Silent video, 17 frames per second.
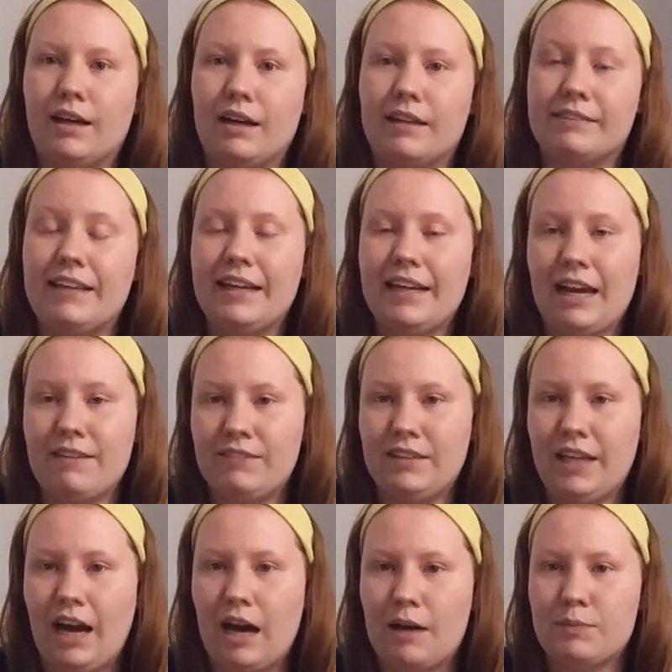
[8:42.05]
they have
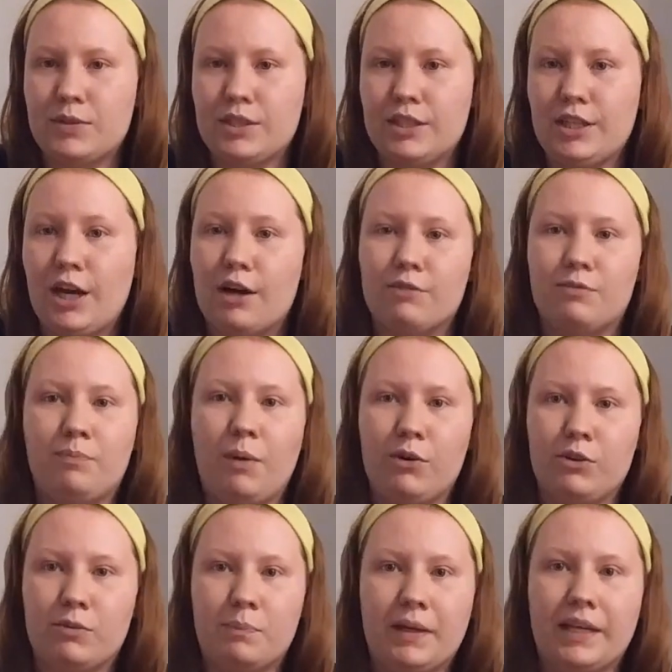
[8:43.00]
the option of
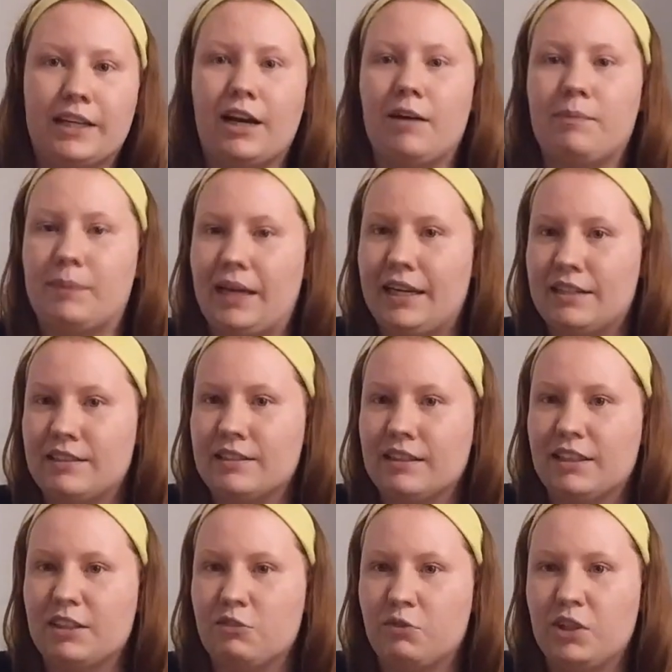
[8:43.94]
both pickup and
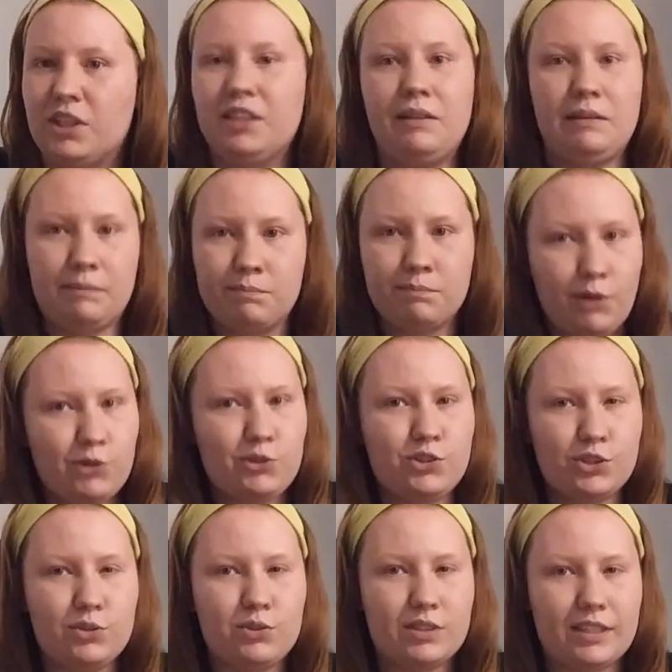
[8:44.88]
delivery.
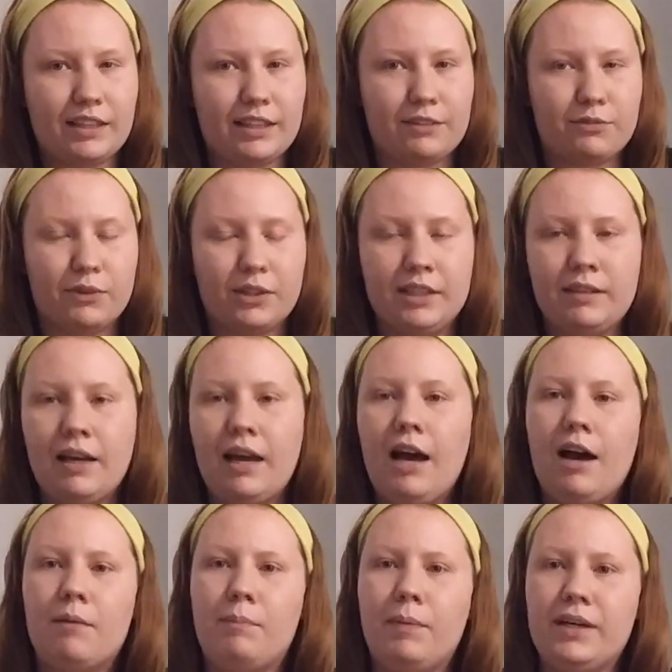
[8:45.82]
Most choose delivery,
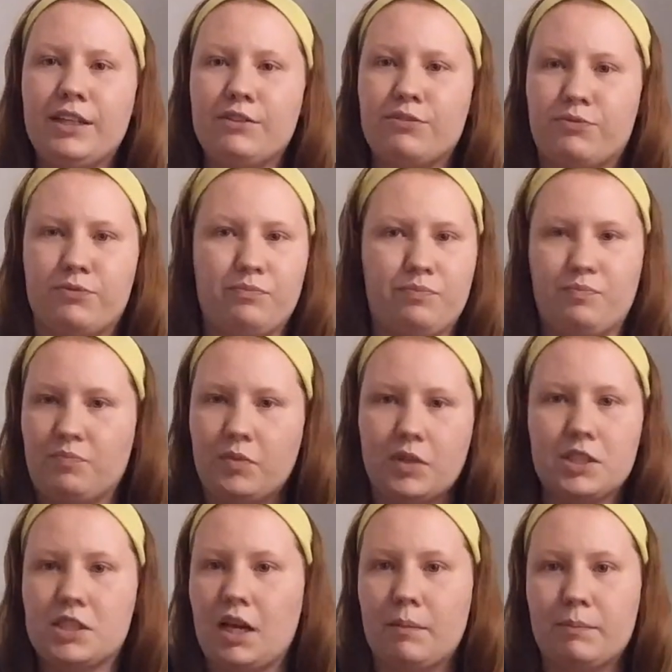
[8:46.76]
but if
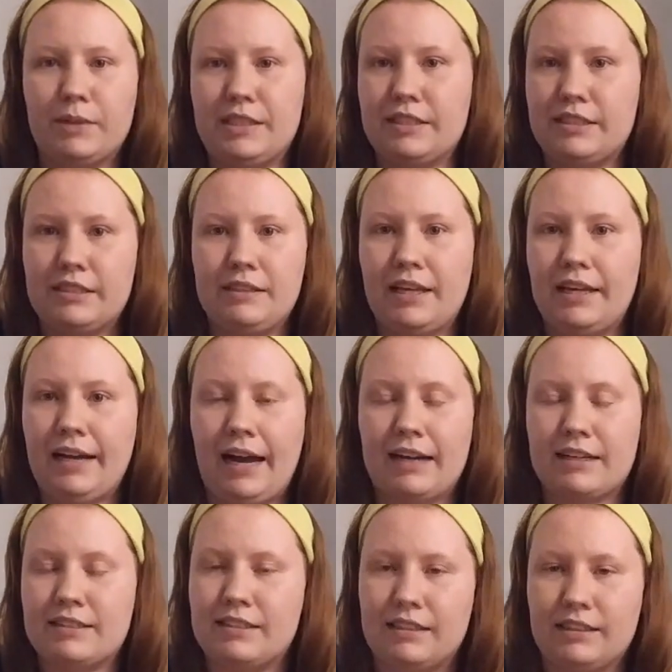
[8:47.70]
for some reason they
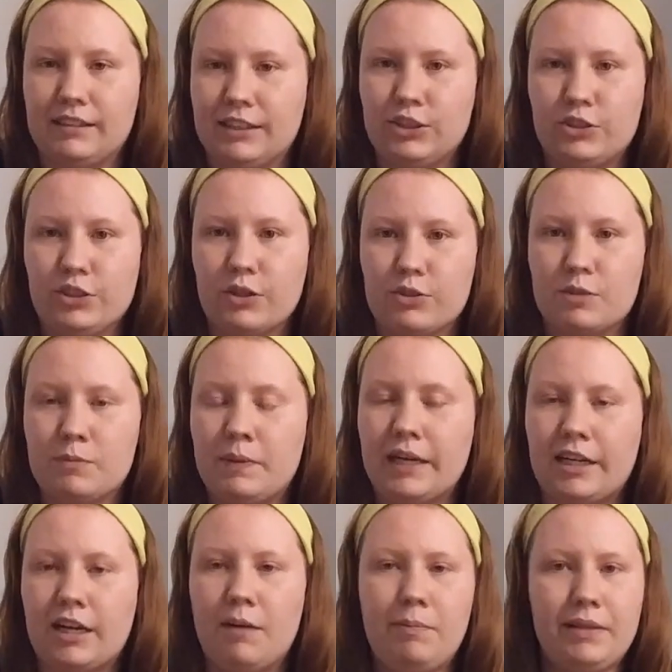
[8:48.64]
accidentally chose
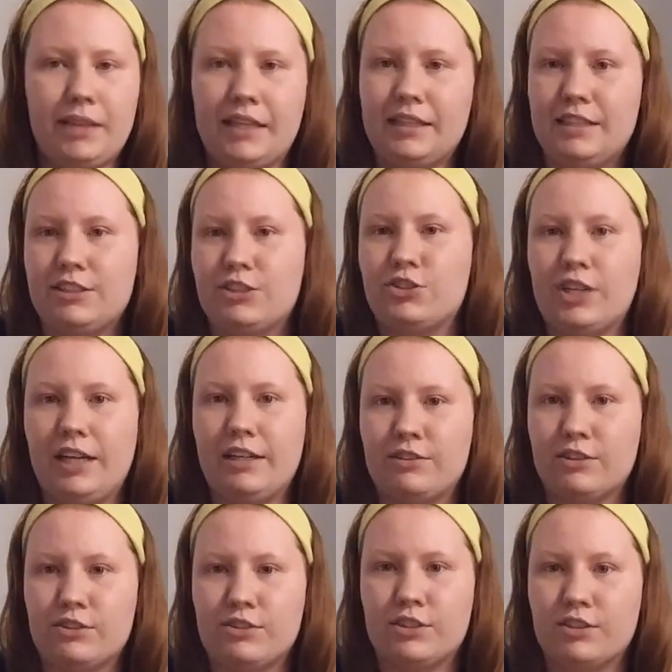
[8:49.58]
pickup and they need to
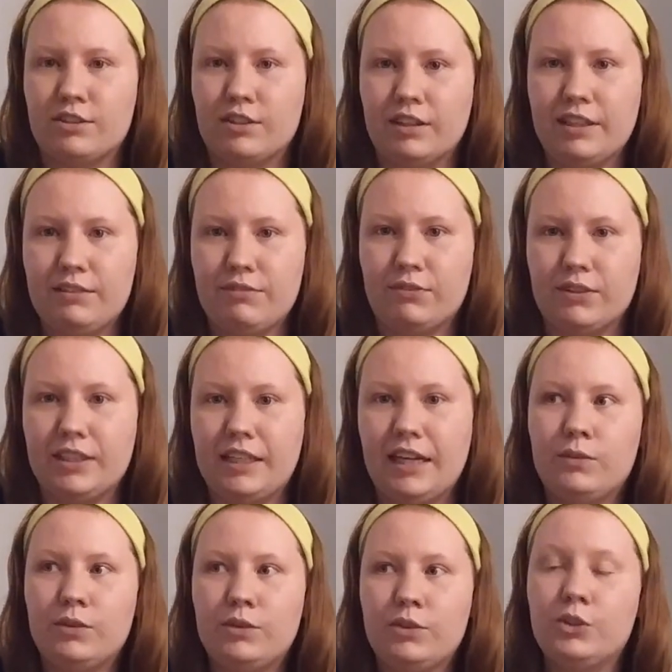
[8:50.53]
change it to
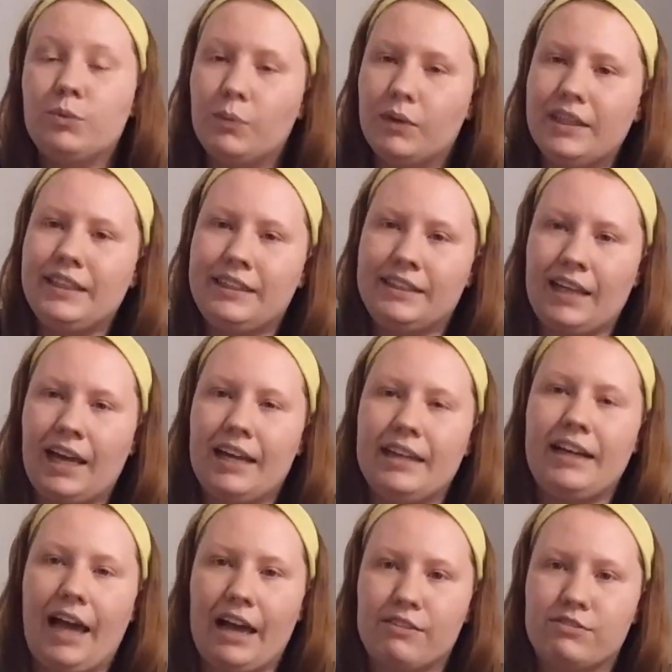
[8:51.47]
delivery, you would
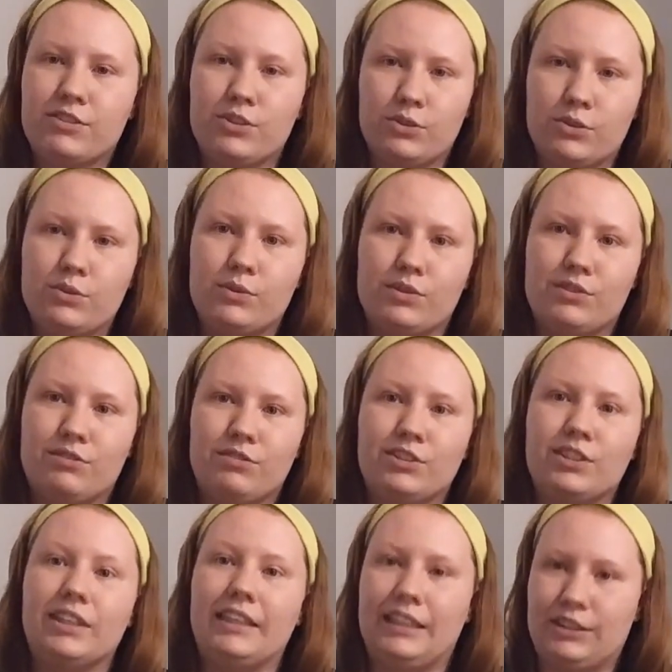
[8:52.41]
again have to
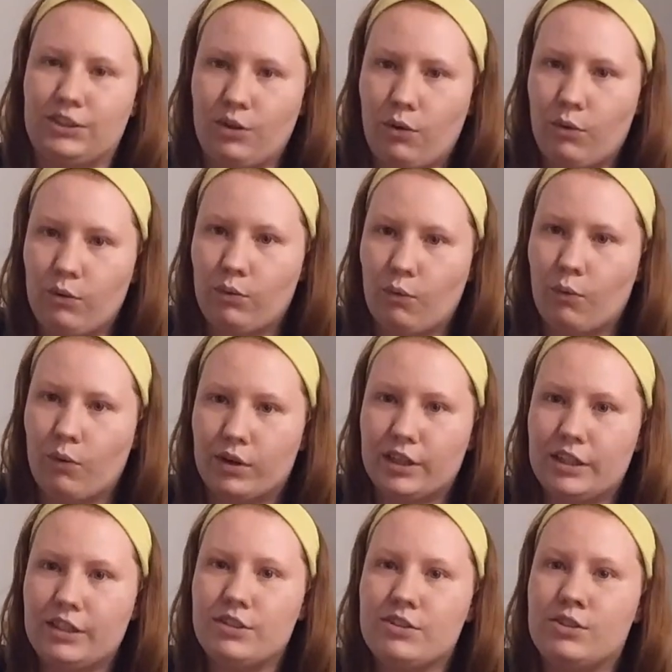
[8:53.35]
delete the whole
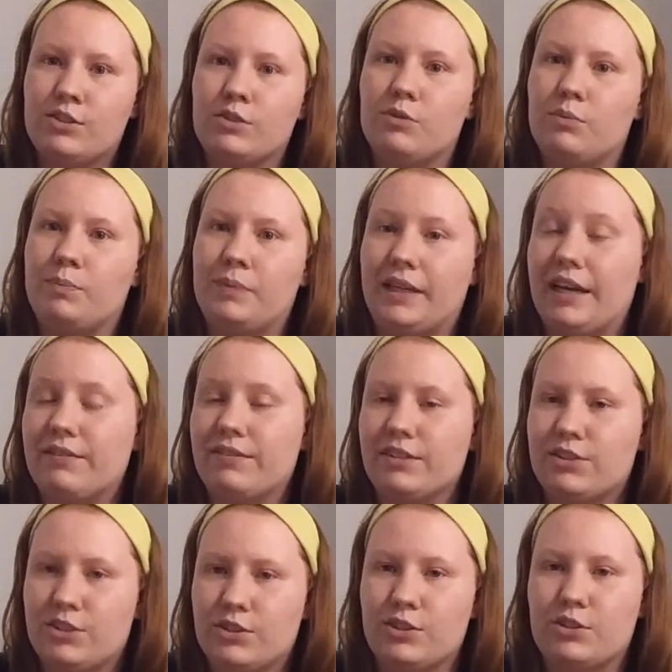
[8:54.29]
order to be
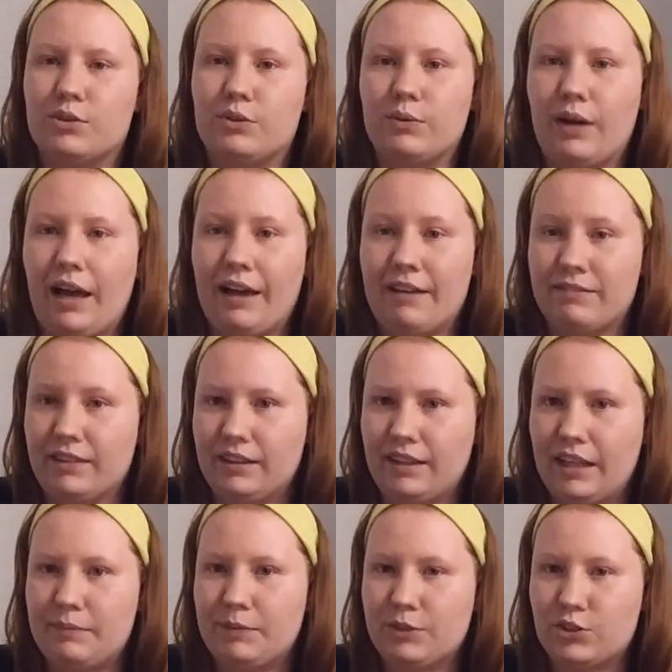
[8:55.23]
able to have the
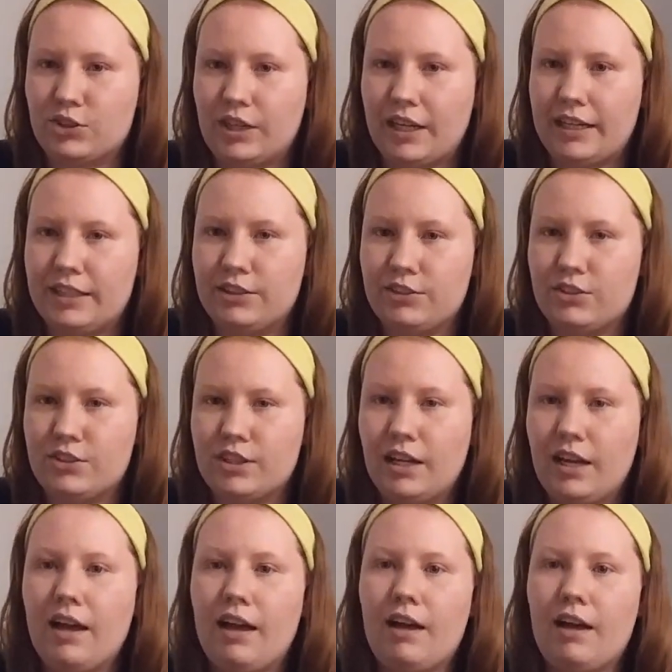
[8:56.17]
label change.